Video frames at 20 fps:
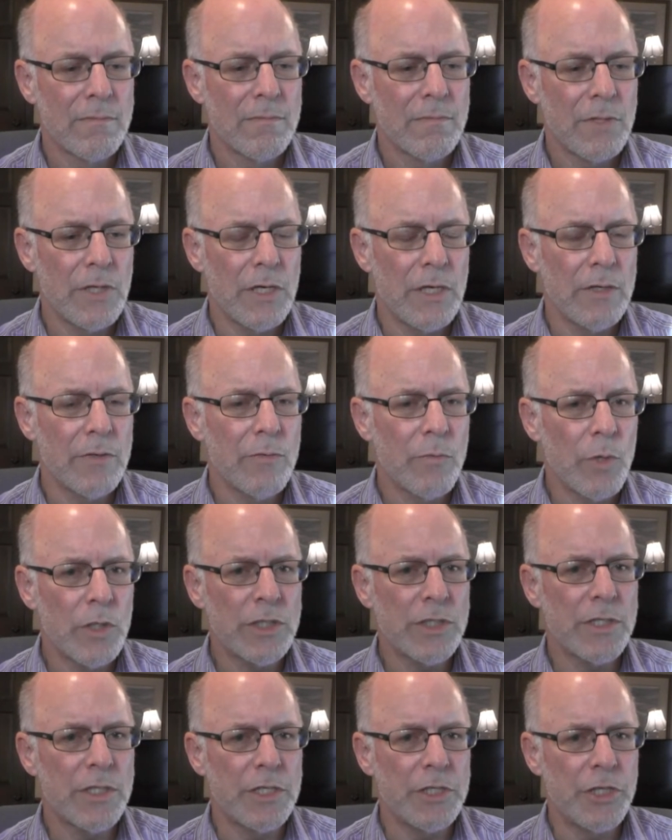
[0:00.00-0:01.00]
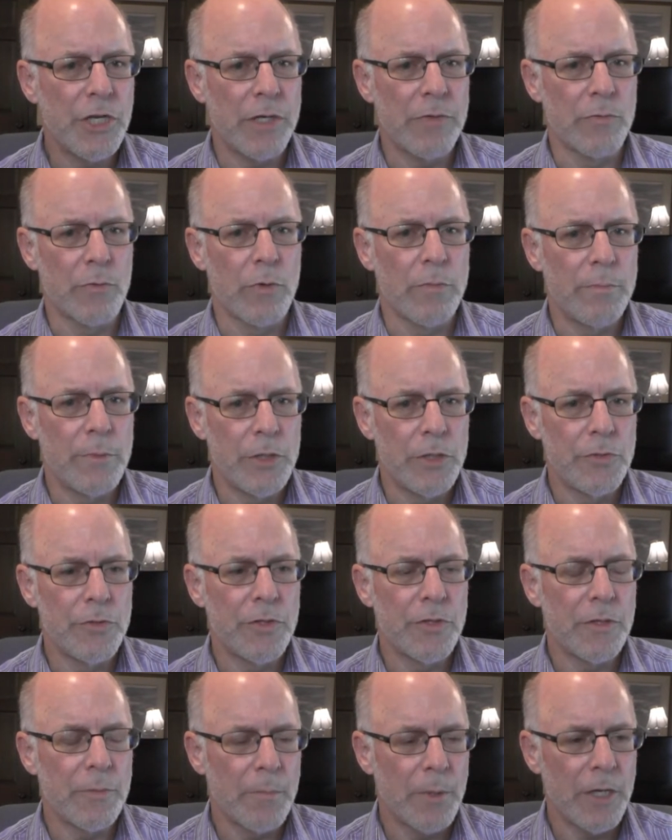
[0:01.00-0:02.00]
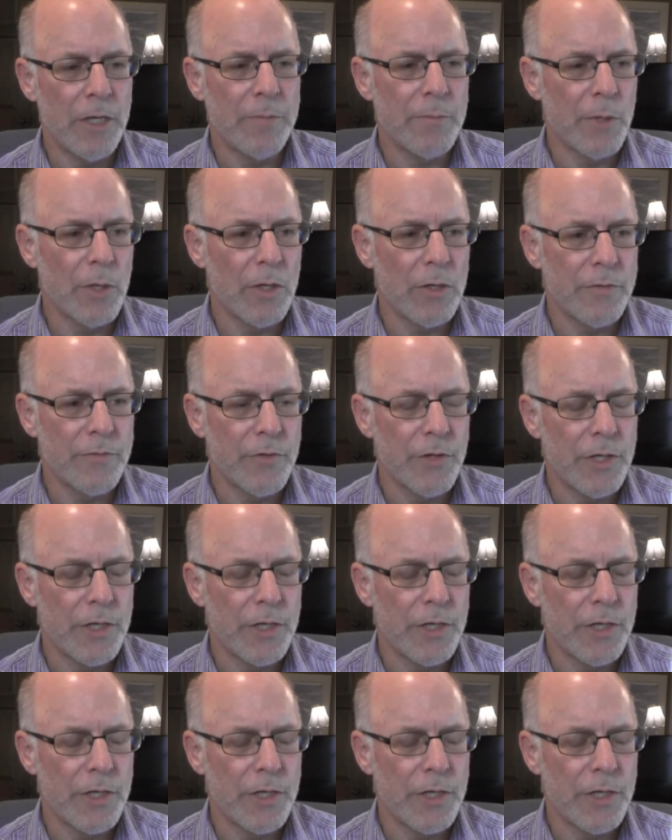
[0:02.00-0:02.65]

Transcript: Yeah. What's the general mood of the people over